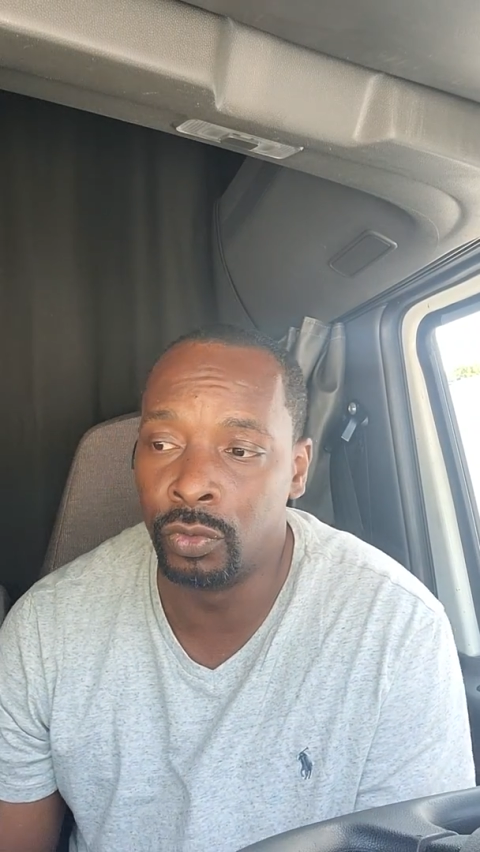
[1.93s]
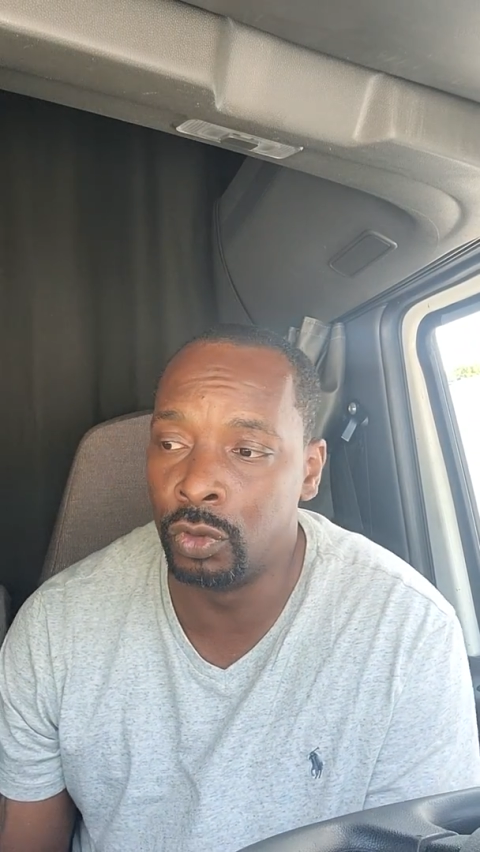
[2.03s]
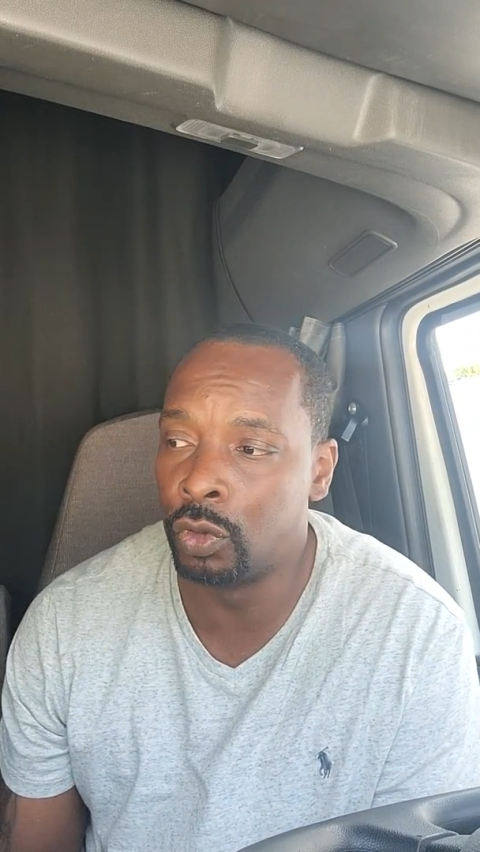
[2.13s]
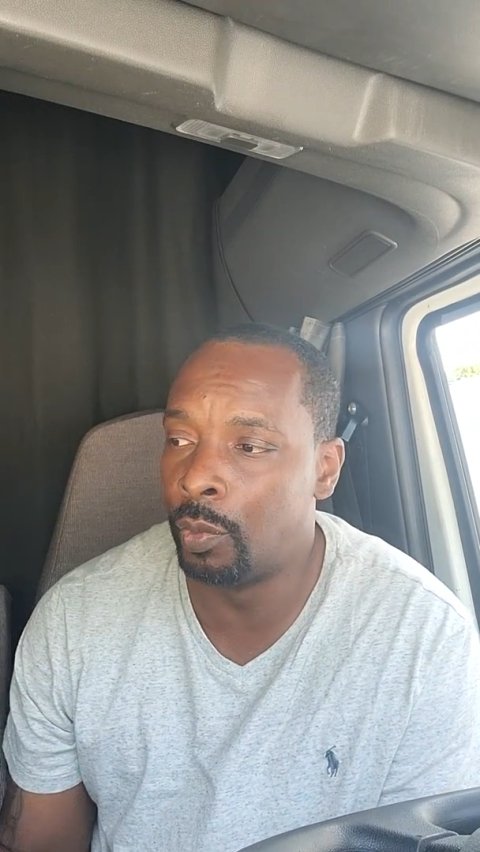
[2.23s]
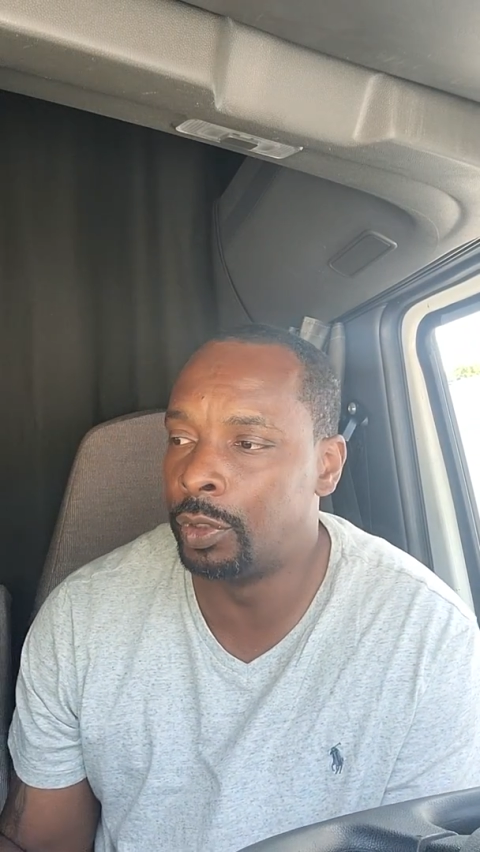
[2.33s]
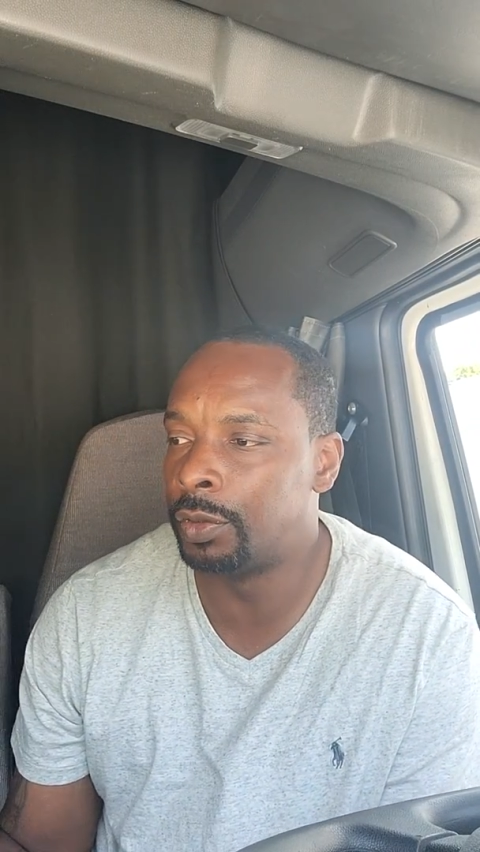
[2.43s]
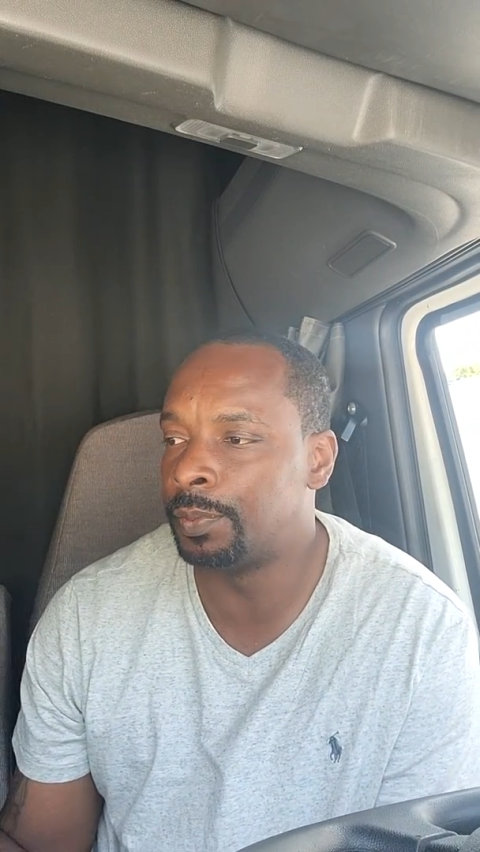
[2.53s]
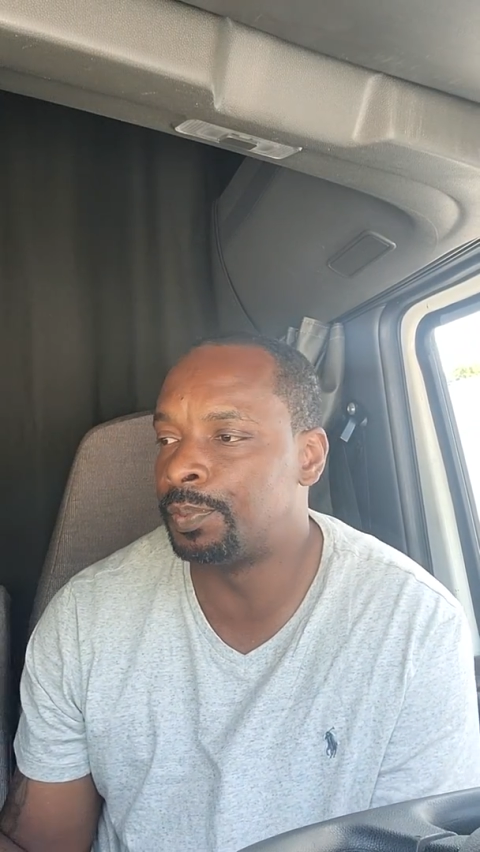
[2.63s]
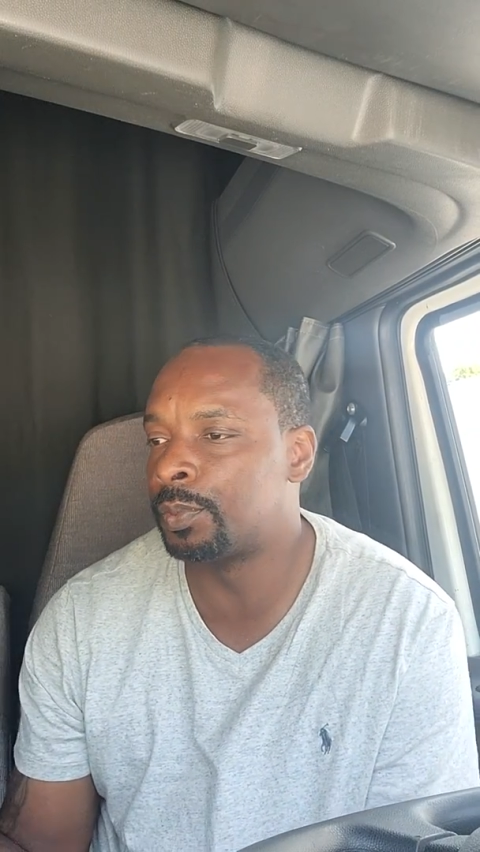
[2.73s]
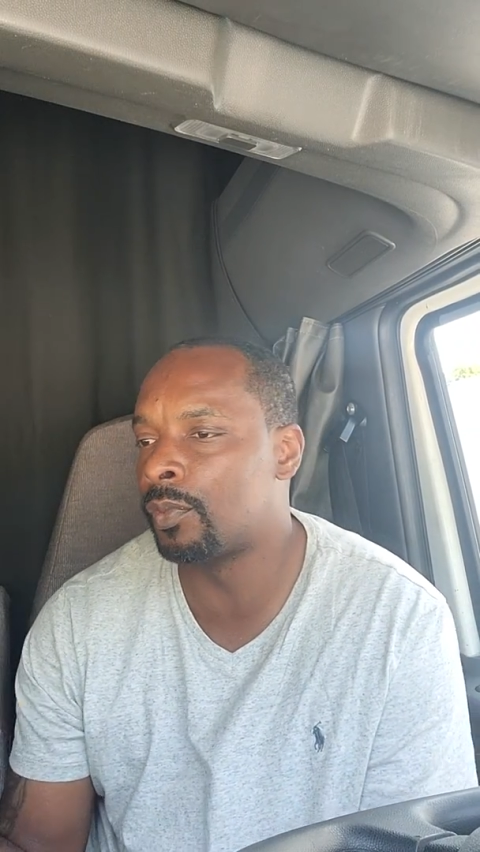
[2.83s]
YouTubers.
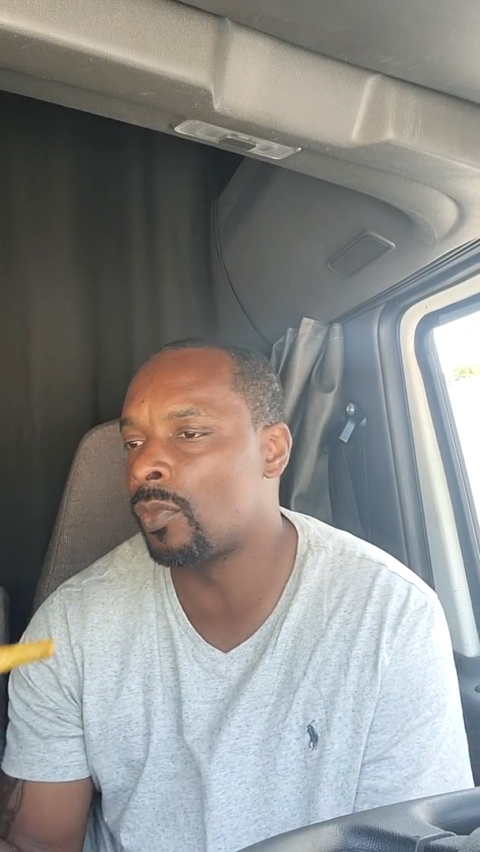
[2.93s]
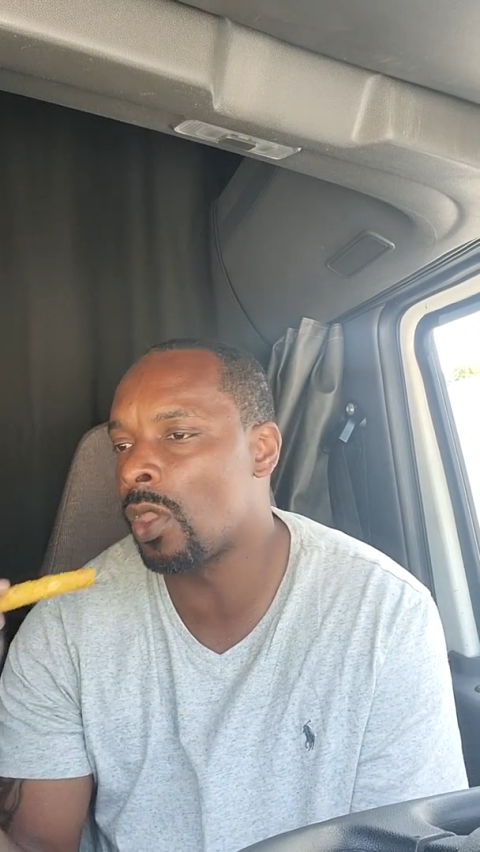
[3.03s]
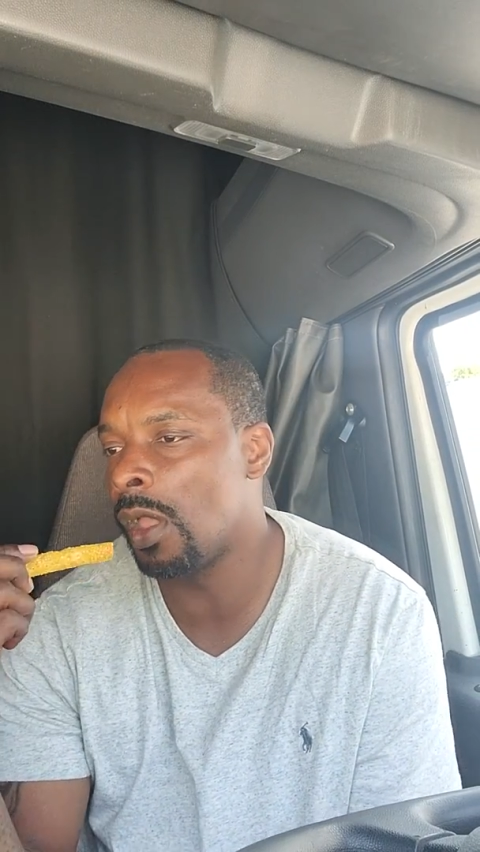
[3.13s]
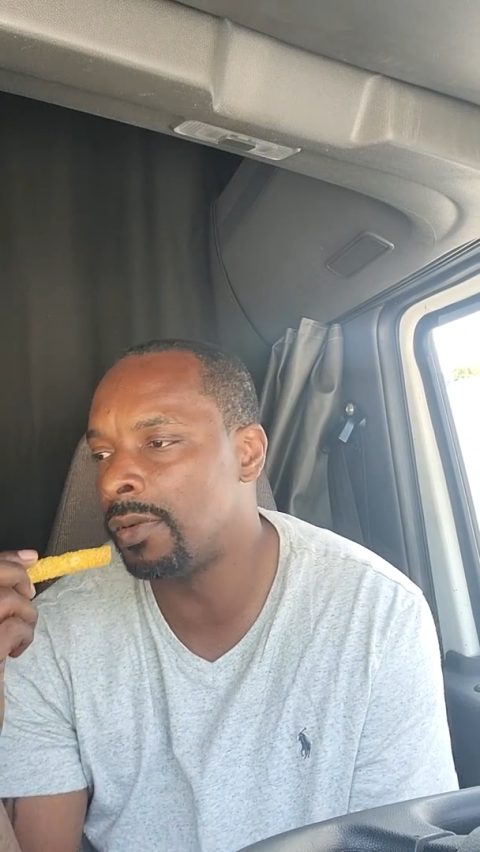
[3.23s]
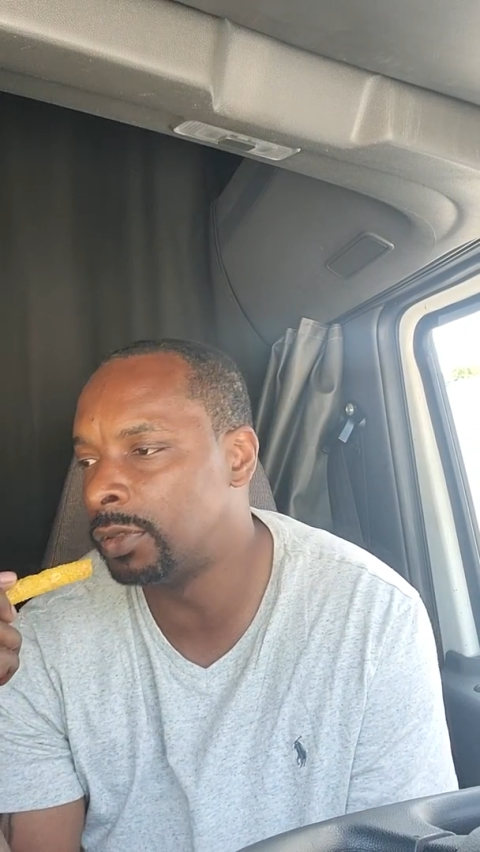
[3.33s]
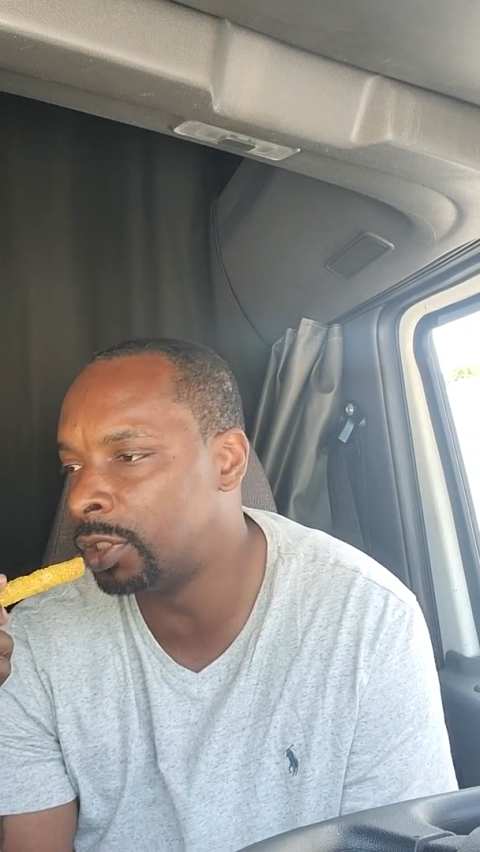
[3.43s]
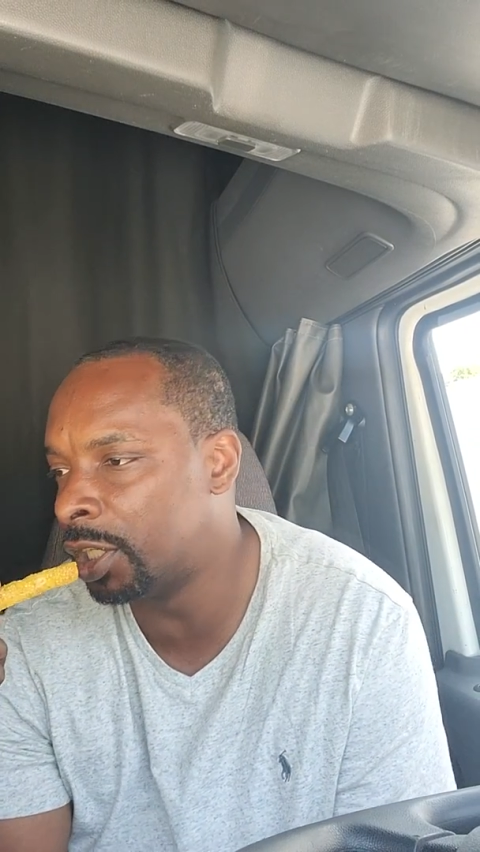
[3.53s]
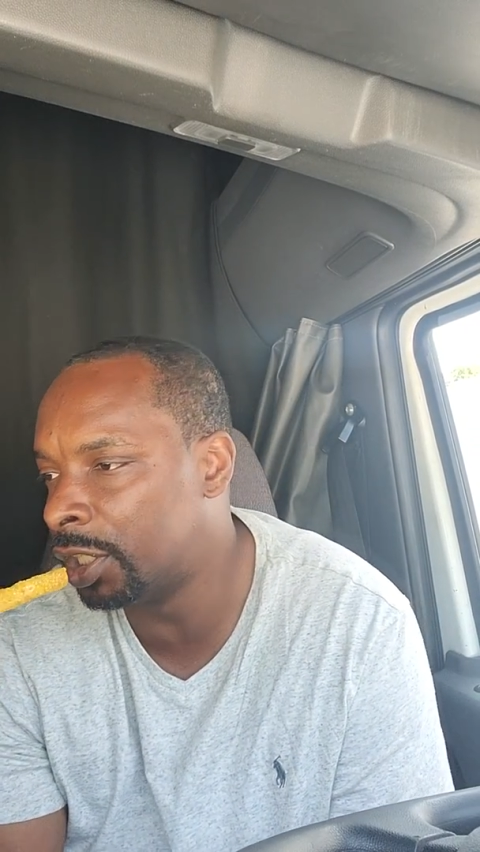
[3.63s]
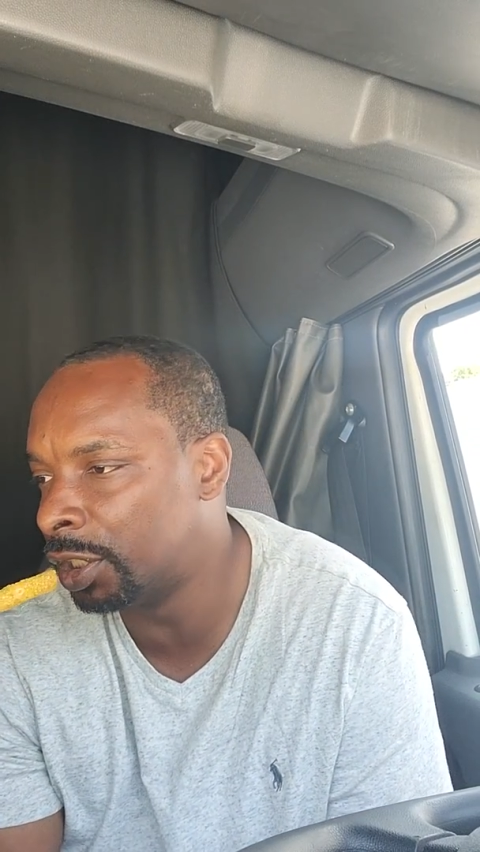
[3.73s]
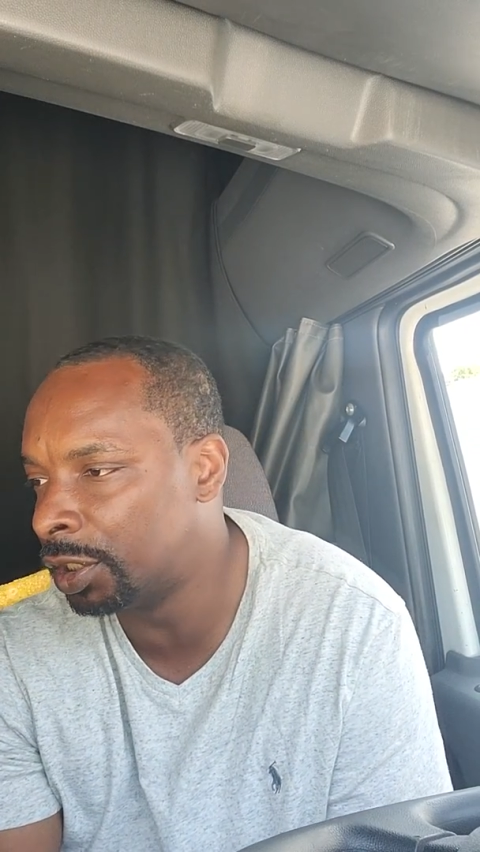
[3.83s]

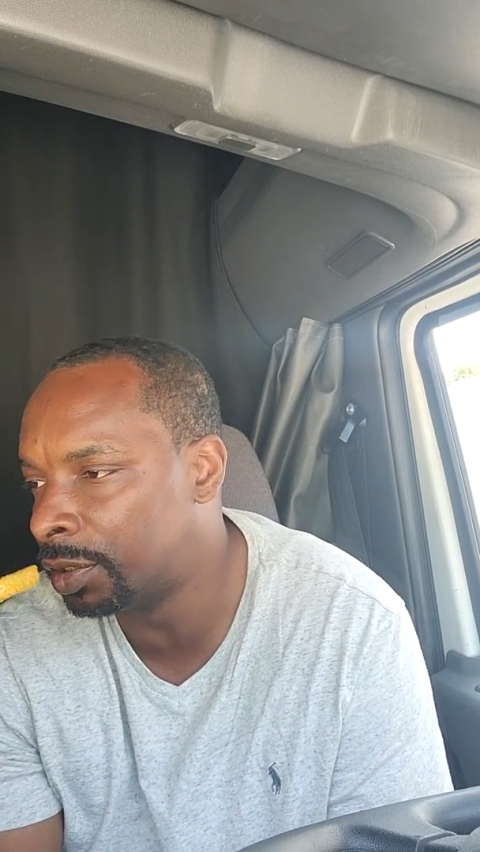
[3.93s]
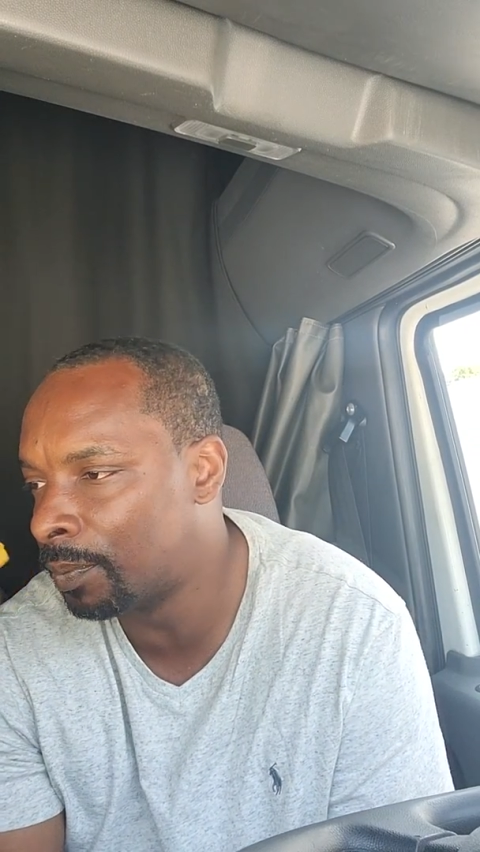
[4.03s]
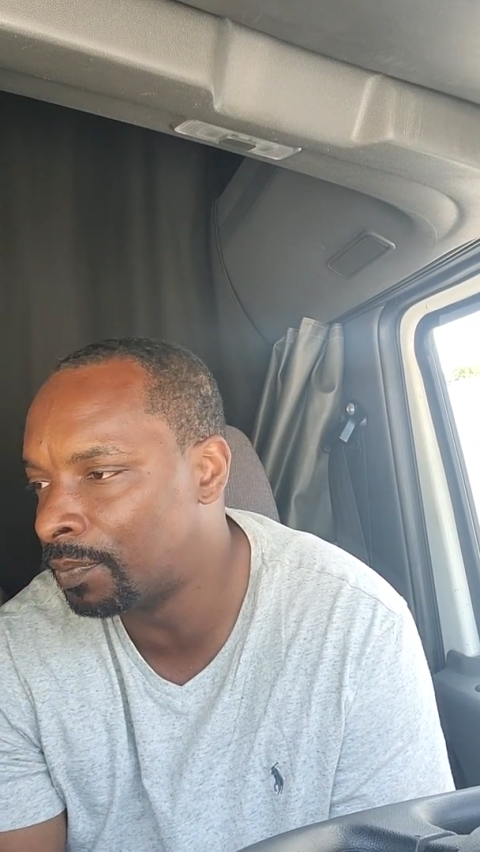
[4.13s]
It is